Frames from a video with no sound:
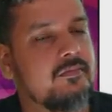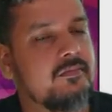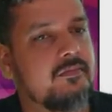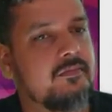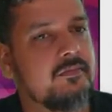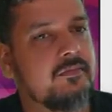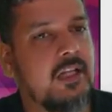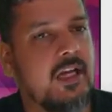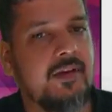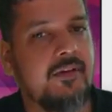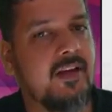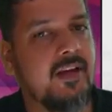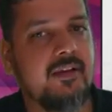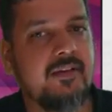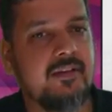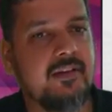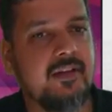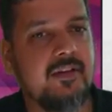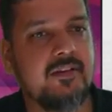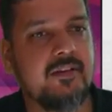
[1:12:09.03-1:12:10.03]
Are you guys
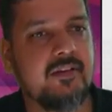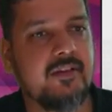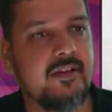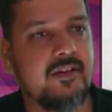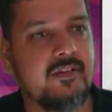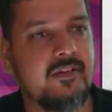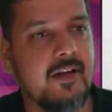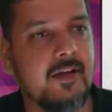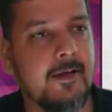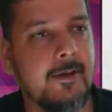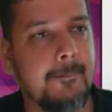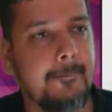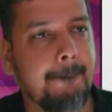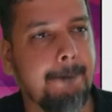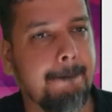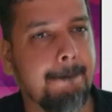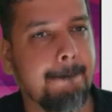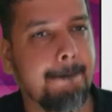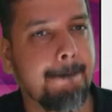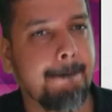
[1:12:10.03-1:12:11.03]
clear with this understanding?
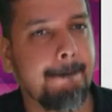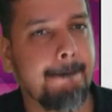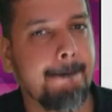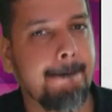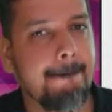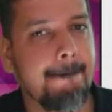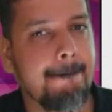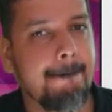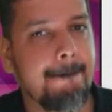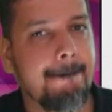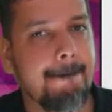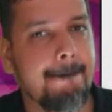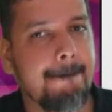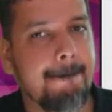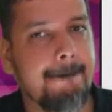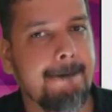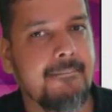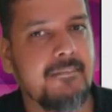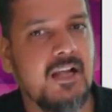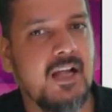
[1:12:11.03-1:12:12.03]

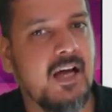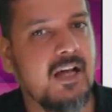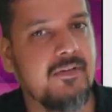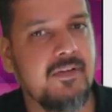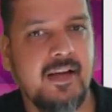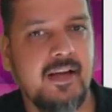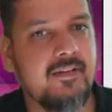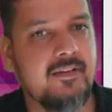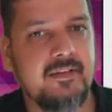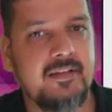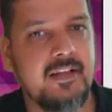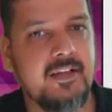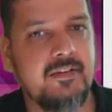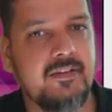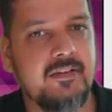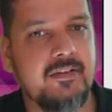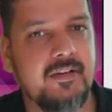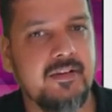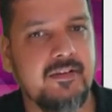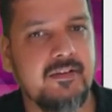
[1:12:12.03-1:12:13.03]
Are you guys clear with
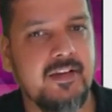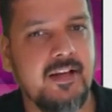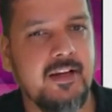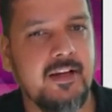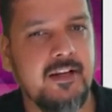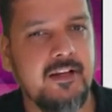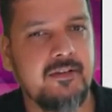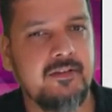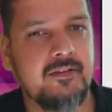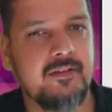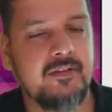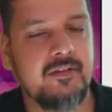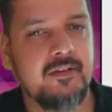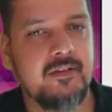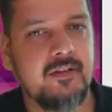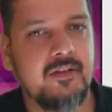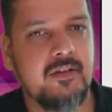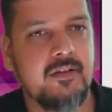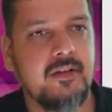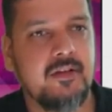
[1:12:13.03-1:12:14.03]
this understanding?
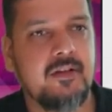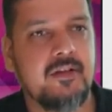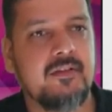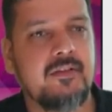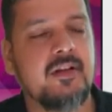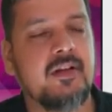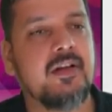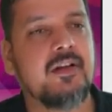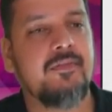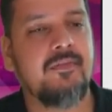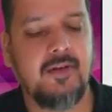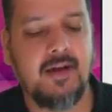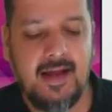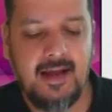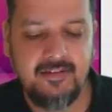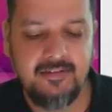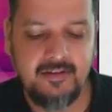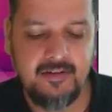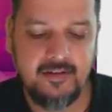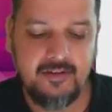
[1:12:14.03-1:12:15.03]
So if
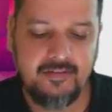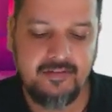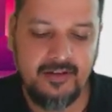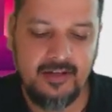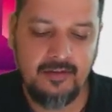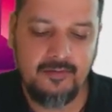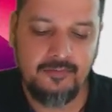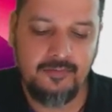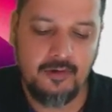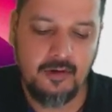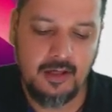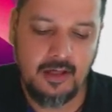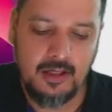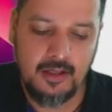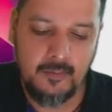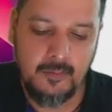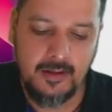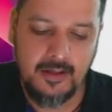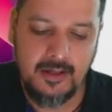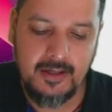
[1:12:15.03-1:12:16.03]
answer is same for
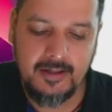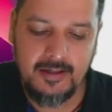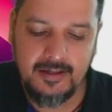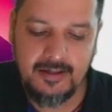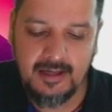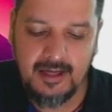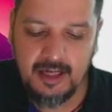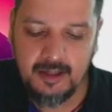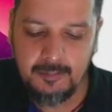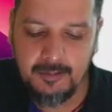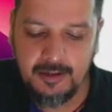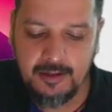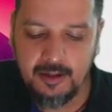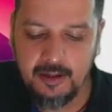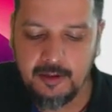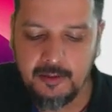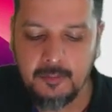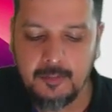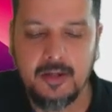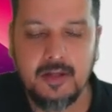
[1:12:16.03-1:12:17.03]
advocate and arbitral
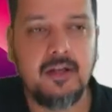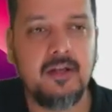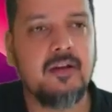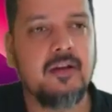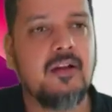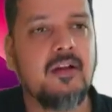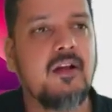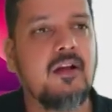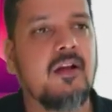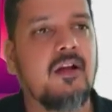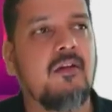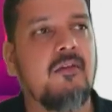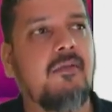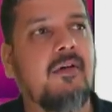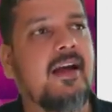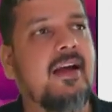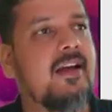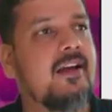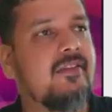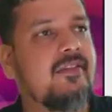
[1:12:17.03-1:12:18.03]
tribunal,
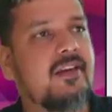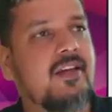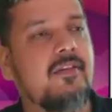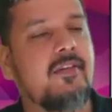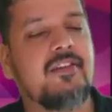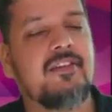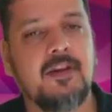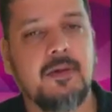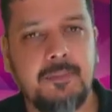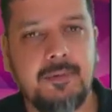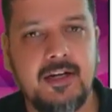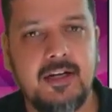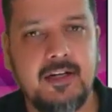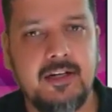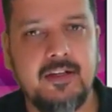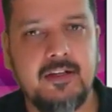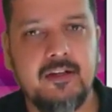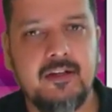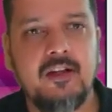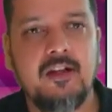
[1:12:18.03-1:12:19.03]
why it is given
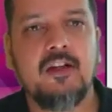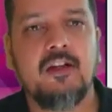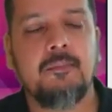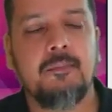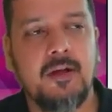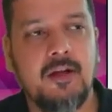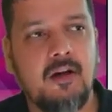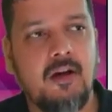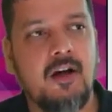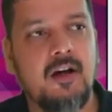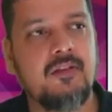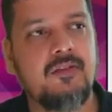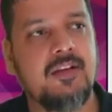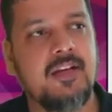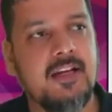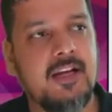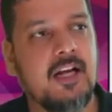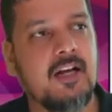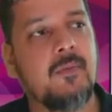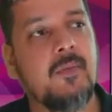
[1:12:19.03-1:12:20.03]
separately? Because
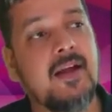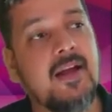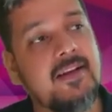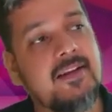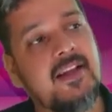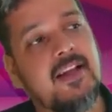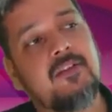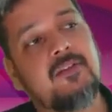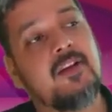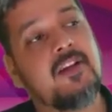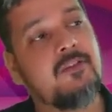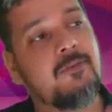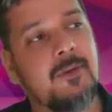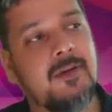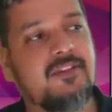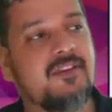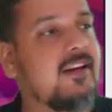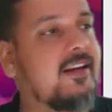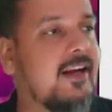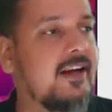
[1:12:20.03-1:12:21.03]
in advocate there is one
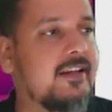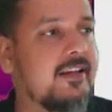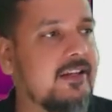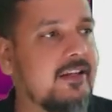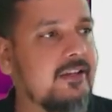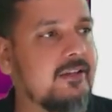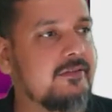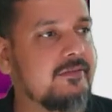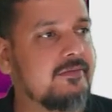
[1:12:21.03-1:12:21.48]
special category.